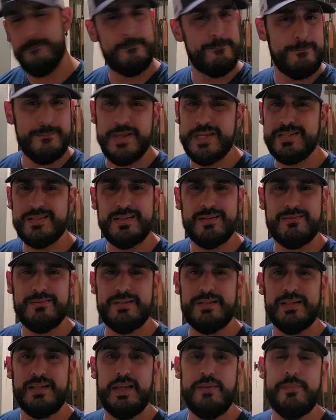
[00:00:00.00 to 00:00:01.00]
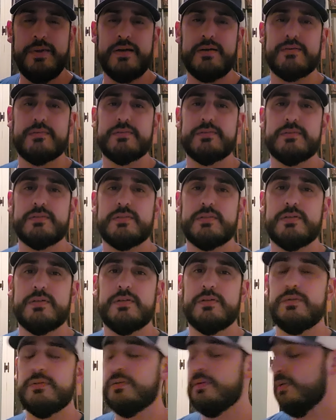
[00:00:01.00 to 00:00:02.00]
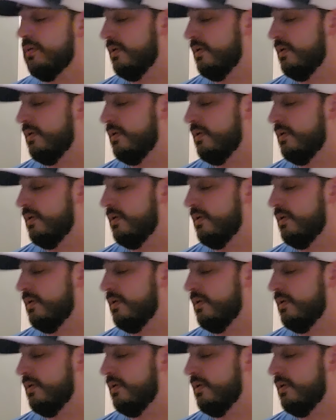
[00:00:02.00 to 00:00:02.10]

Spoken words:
missed it when it came out. So